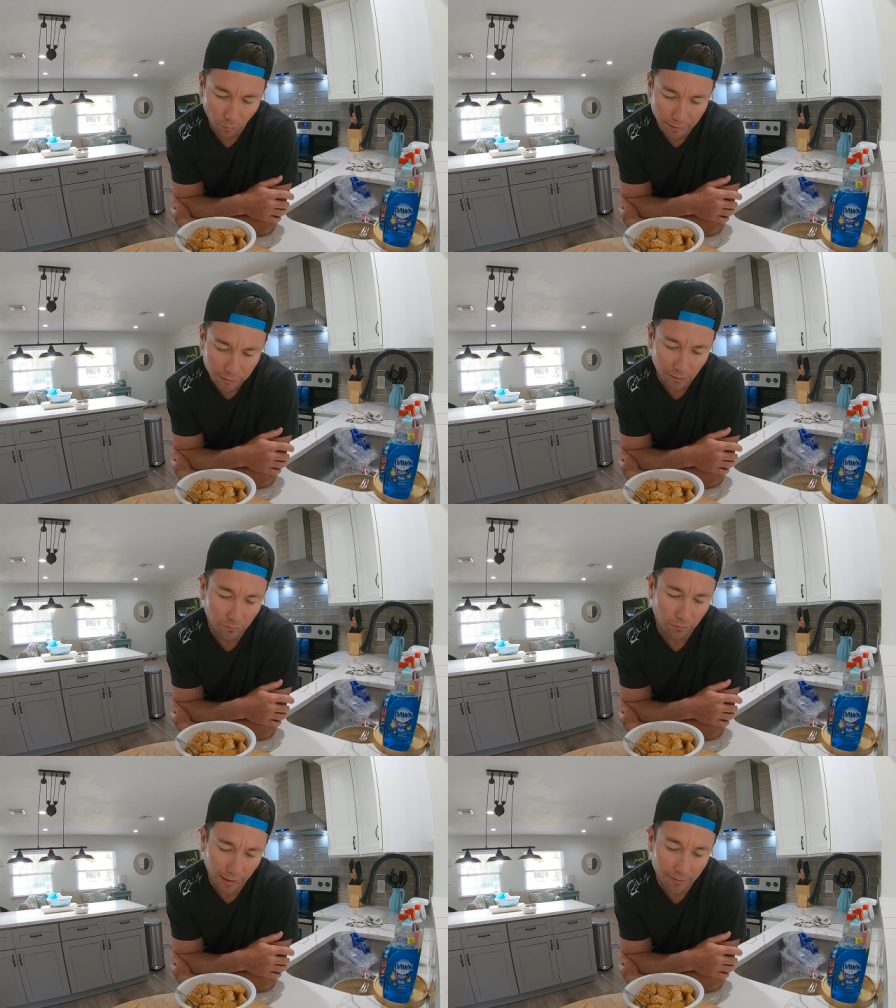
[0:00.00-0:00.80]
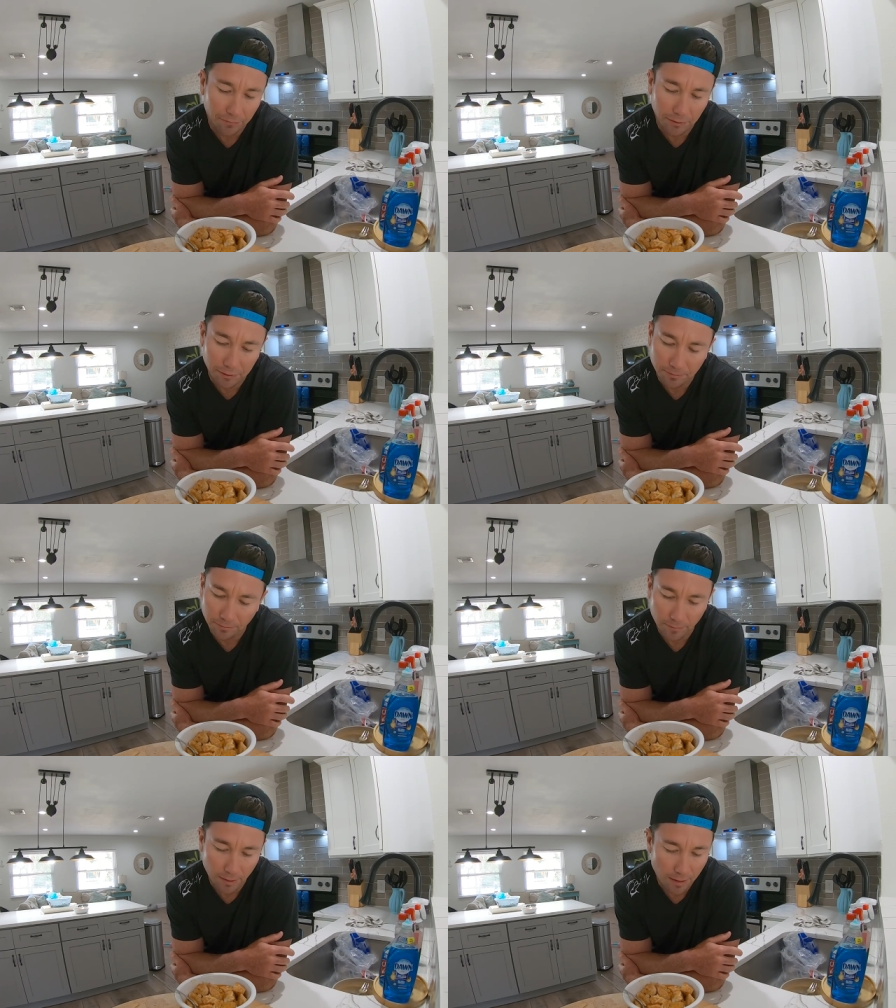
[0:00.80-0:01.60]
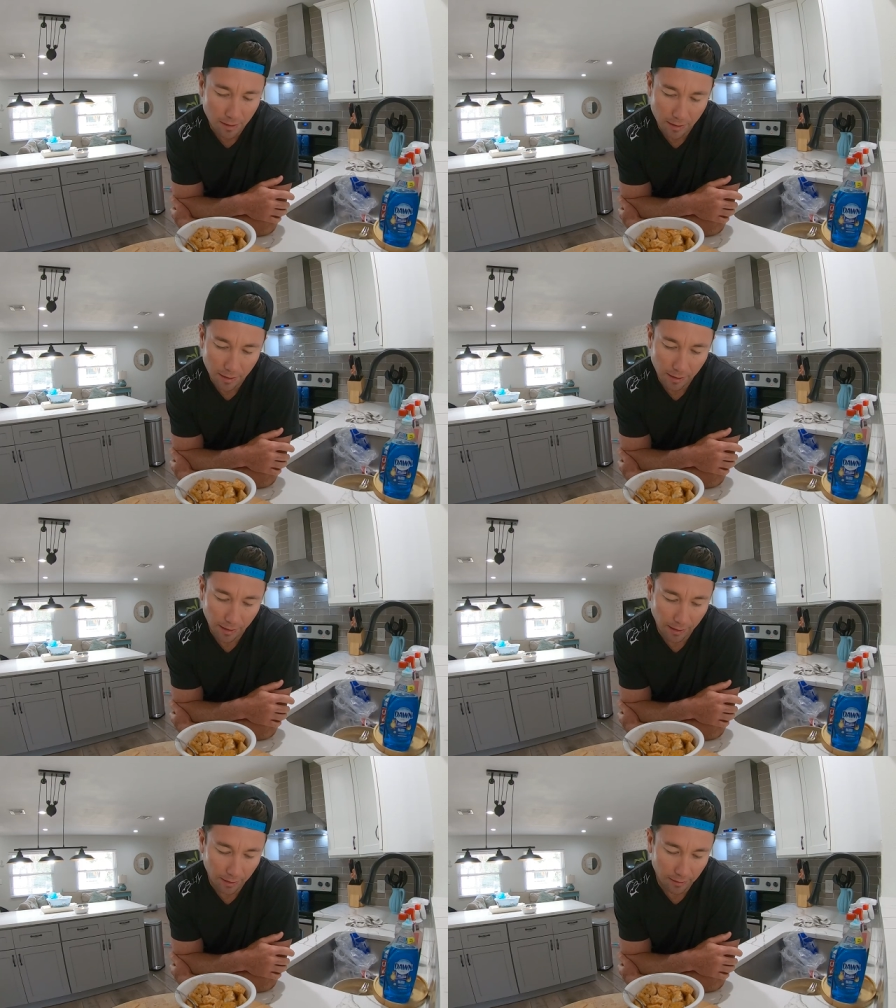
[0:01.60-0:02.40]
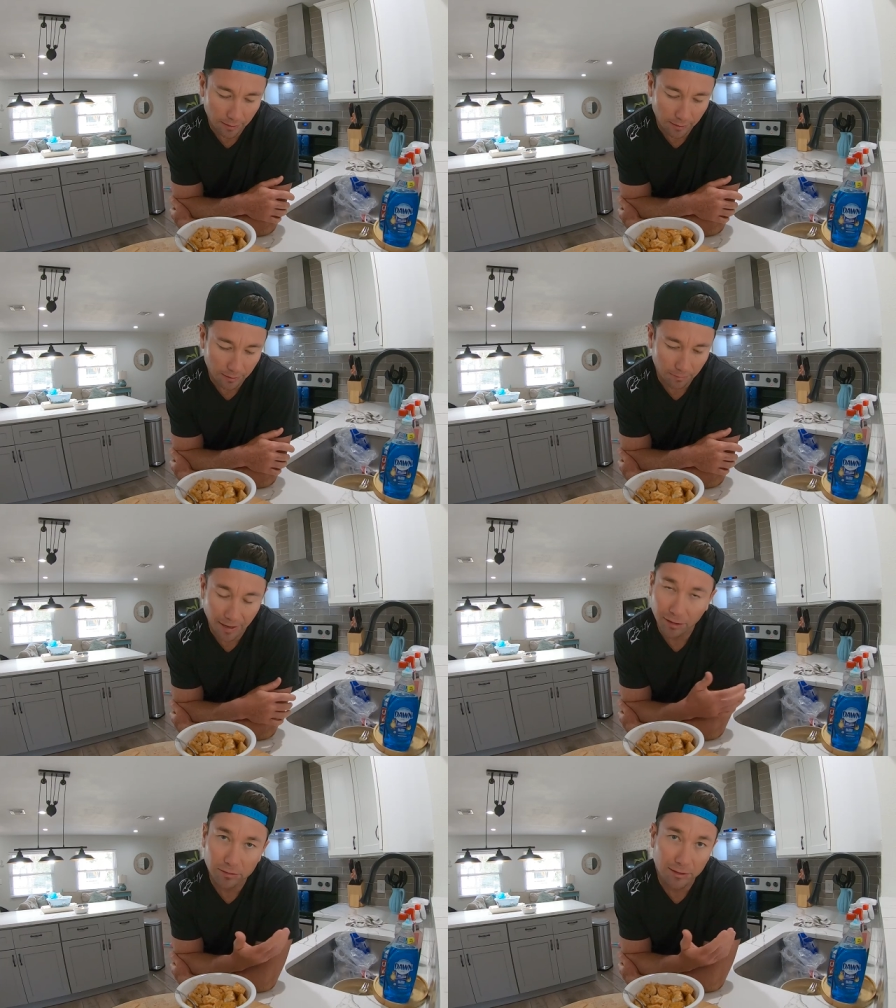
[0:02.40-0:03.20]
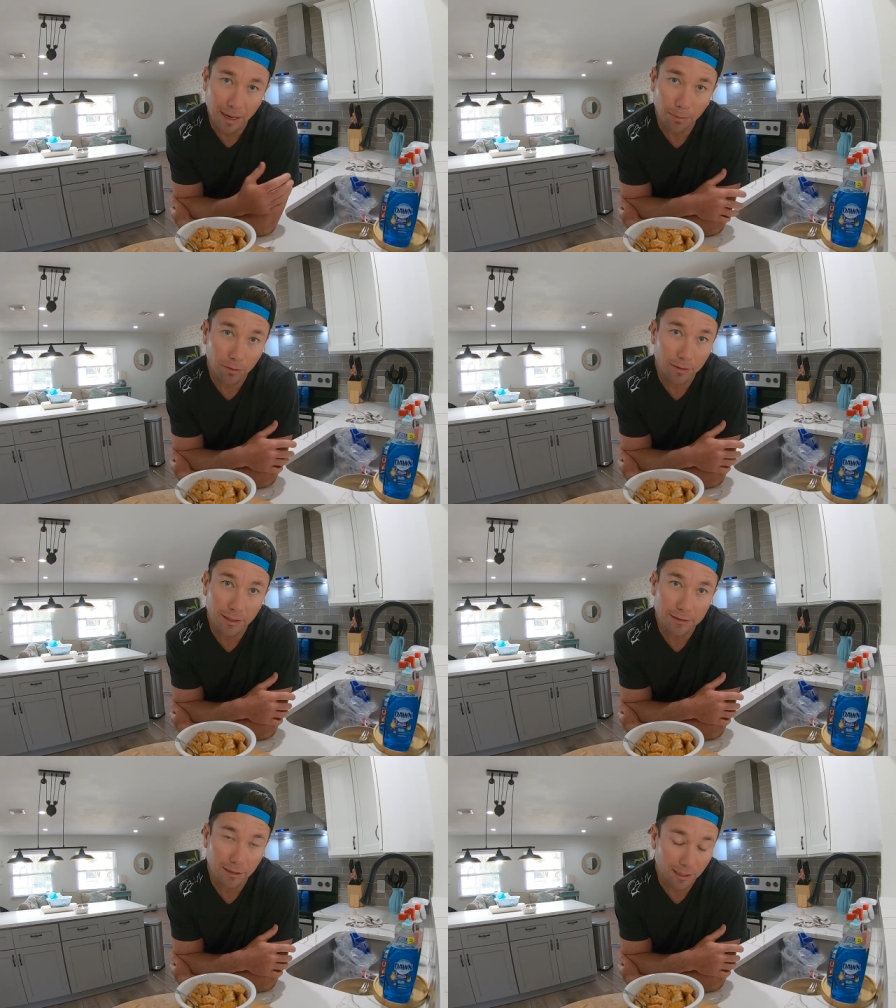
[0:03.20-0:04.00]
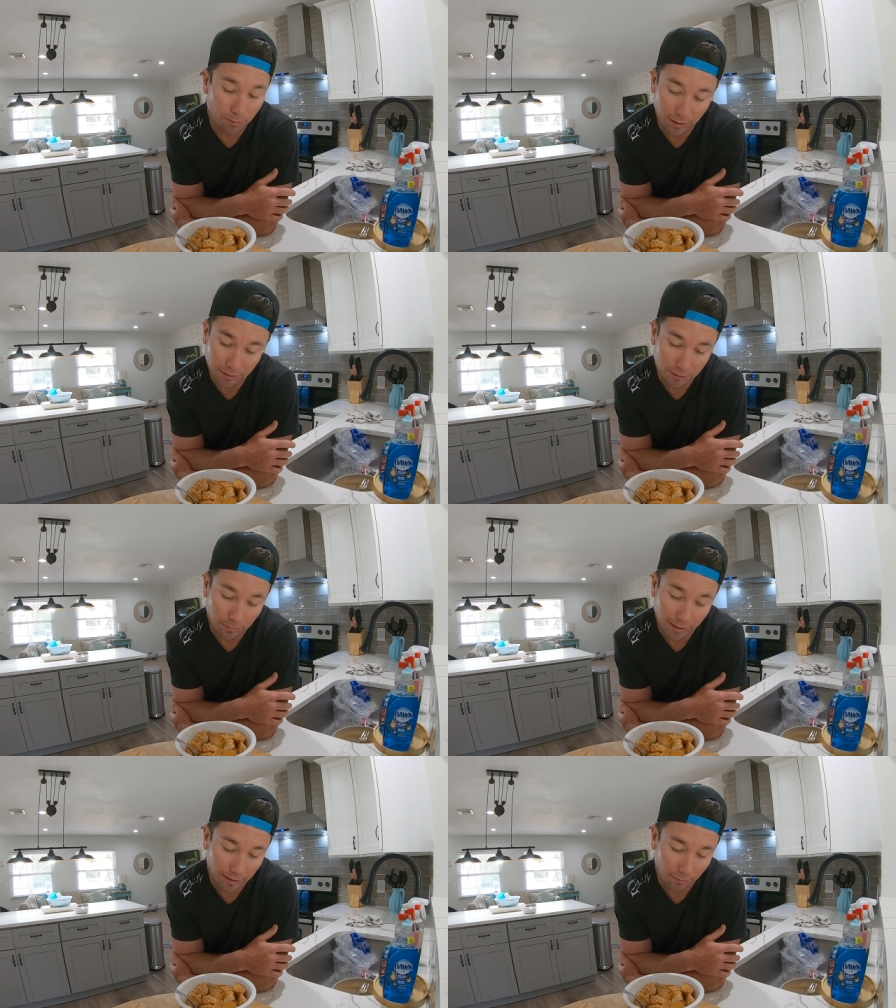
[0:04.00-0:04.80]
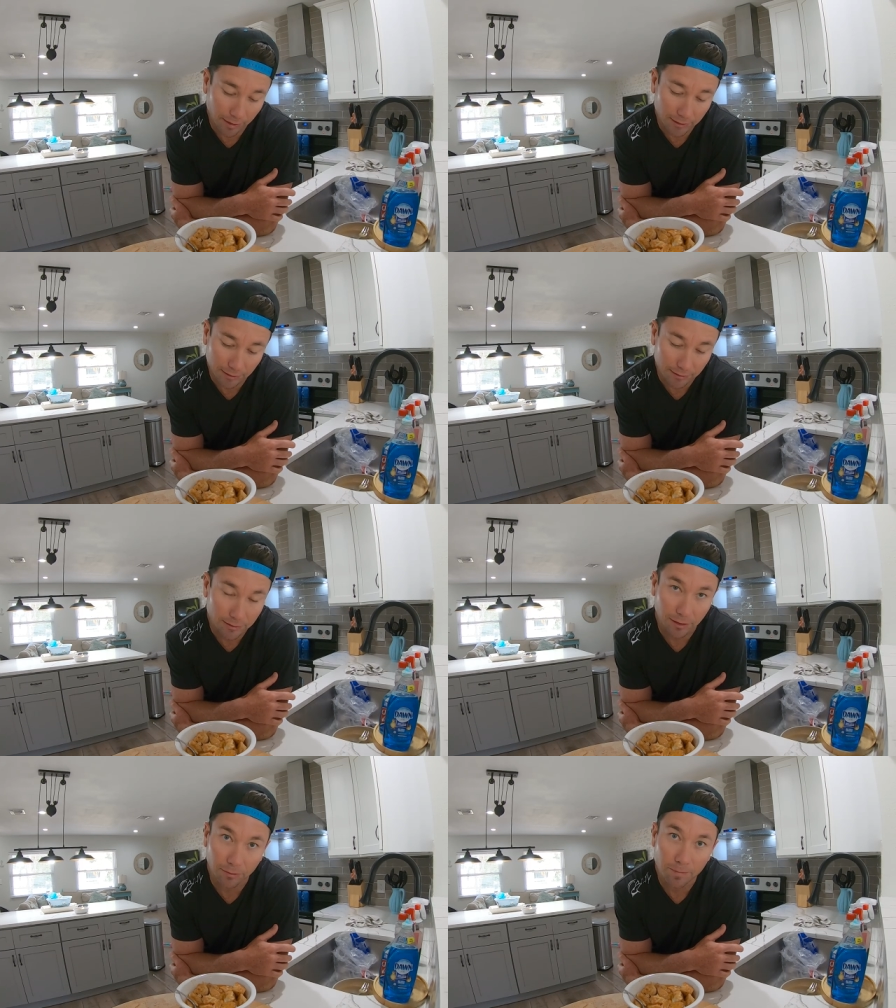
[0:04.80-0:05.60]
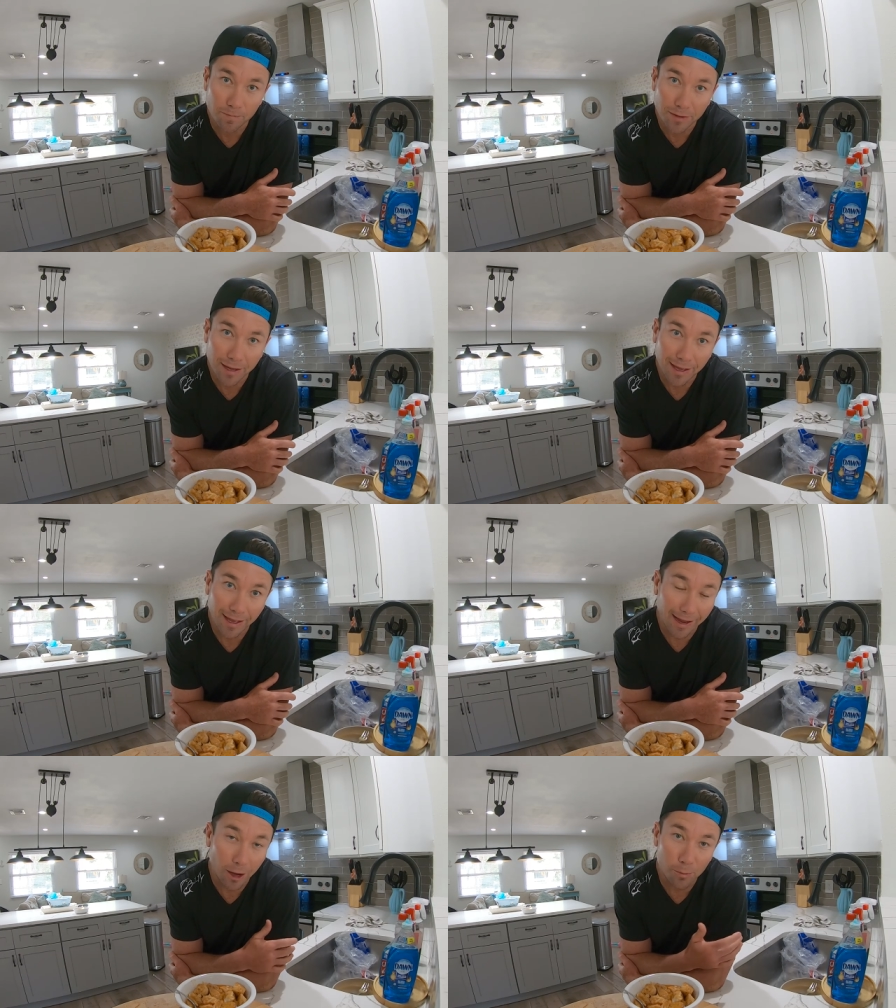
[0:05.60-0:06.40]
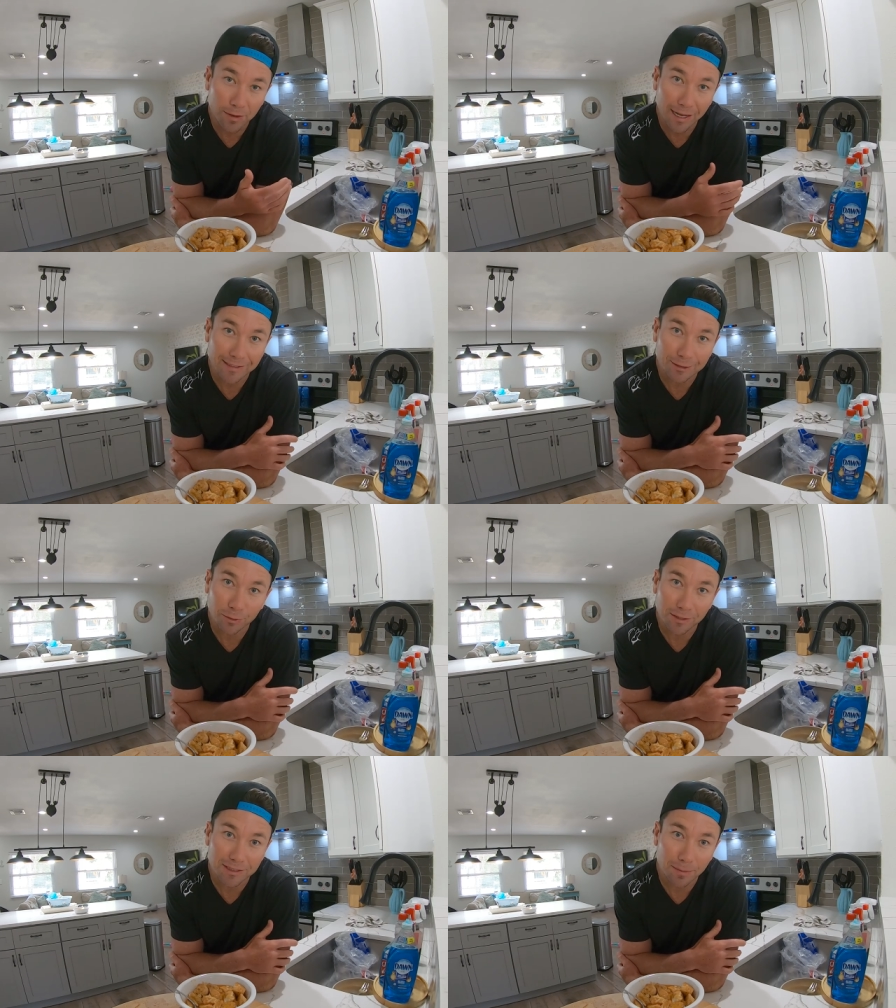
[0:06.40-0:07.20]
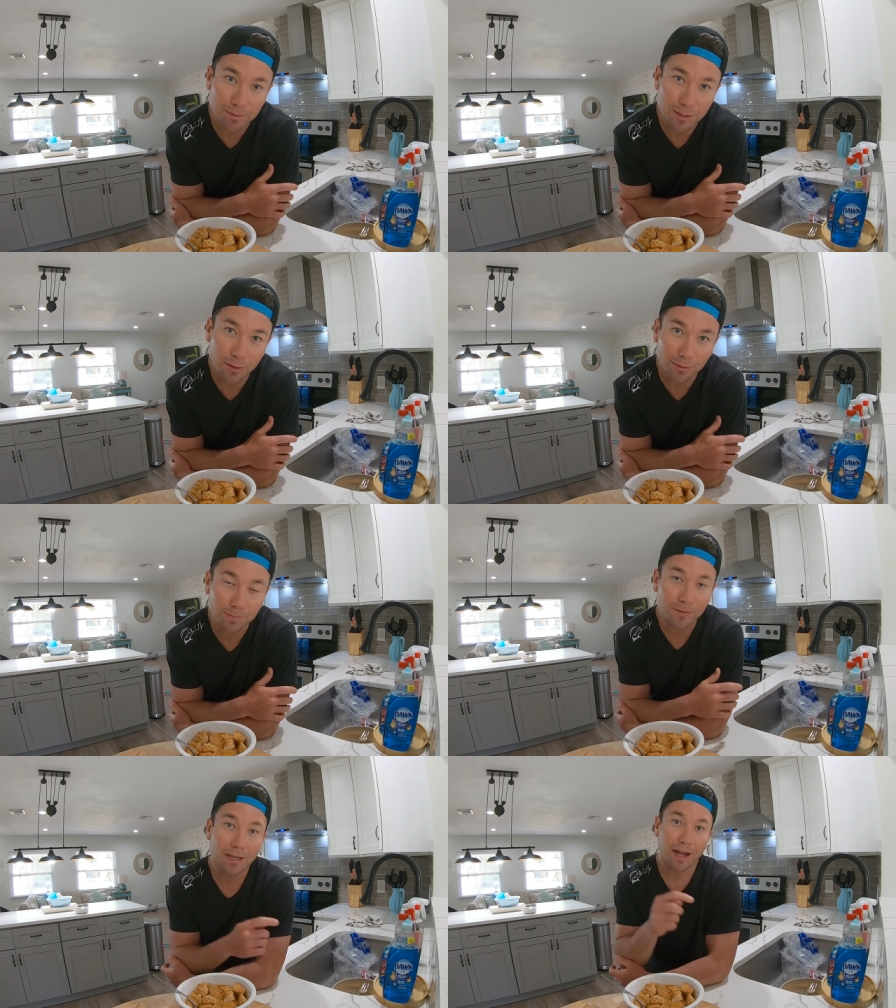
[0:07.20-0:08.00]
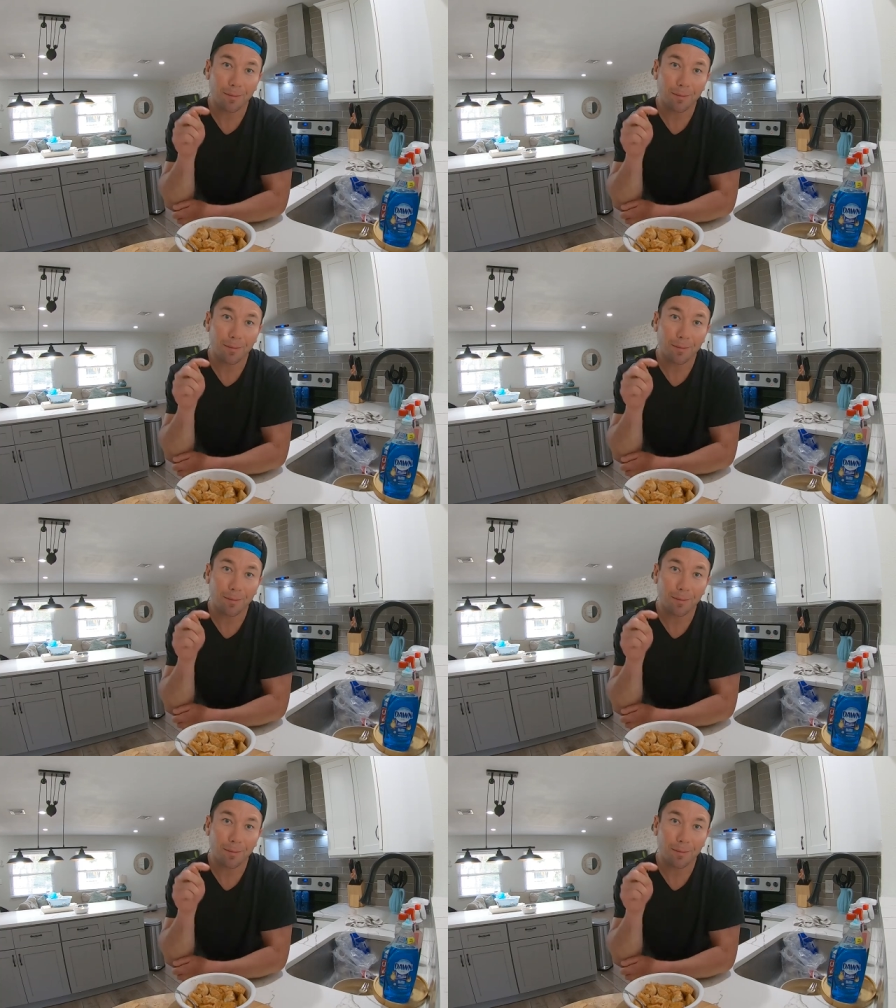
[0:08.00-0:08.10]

rich in flavor, and mango snapper really doesn't need much to make it amazing. So, hey, I hope you guys enjoyed this episode.